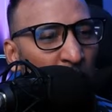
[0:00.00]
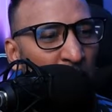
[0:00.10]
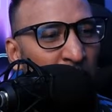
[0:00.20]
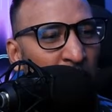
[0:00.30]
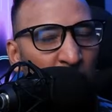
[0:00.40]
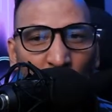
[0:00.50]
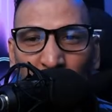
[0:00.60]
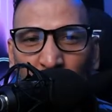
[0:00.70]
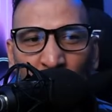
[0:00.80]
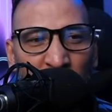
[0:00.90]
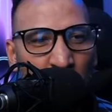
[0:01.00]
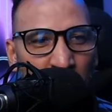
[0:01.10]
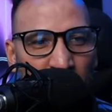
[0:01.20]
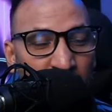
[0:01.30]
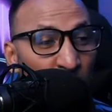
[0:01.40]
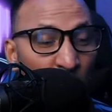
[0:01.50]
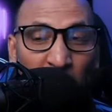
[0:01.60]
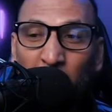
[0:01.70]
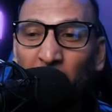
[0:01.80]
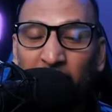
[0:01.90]
the midfield. Molino has the ability to run
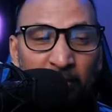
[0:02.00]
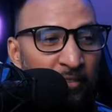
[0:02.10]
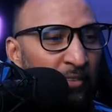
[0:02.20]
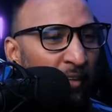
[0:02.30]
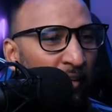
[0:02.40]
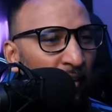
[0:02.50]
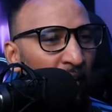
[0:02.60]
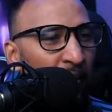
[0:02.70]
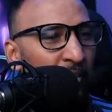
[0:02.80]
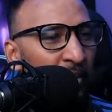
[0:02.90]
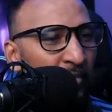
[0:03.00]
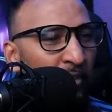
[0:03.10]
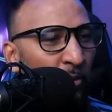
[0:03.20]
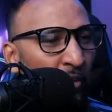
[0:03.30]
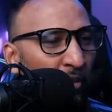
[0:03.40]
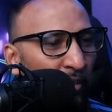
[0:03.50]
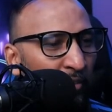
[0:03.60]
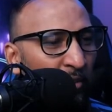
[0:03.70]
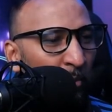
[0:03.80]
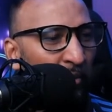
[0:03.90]
at players. I can't see who the other
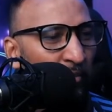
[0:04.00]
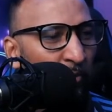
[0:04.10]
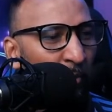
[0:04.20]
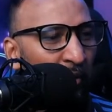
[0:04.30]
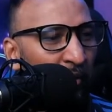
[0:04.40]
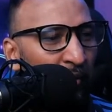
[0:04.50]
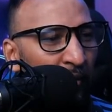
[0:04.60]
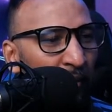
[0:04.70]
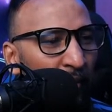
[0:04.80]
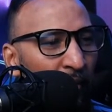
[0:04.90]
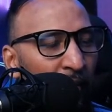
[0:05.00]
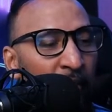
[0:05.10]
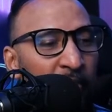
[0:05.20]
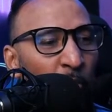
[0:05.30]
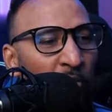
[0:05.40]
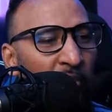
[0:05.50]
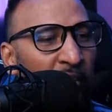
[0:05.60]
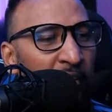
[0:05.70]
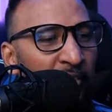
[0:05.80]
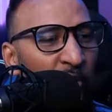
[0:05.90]
sub is from here. Haiti, once
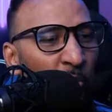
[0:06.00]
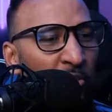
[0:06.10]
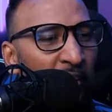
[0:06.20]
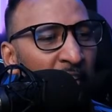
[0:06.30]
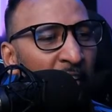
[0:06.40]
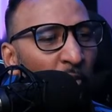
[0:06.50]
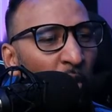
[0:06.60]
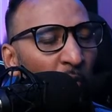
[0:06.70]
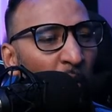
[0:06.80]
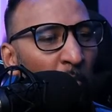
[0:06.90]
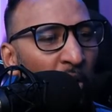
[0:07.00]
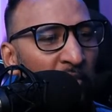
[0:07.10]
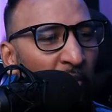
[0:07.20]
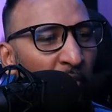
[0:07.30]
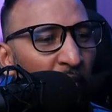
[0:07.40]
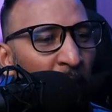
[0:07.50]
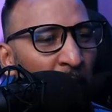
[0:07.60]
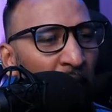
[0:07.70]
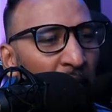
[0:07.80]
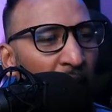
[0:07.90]
again, is close in and around our box area.
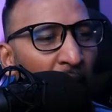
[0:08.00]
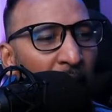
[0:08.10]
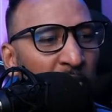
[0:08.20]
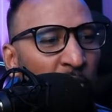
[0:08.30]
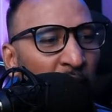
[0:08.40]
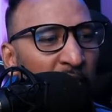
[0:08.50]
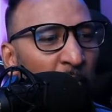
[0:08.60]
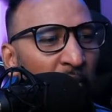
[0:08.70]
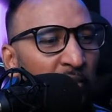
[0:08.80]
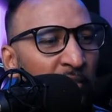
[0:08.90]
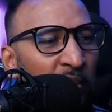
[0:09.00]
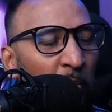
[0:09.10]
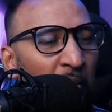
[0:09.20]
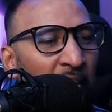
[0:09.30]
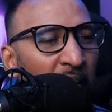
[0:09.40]
Isolated, but still being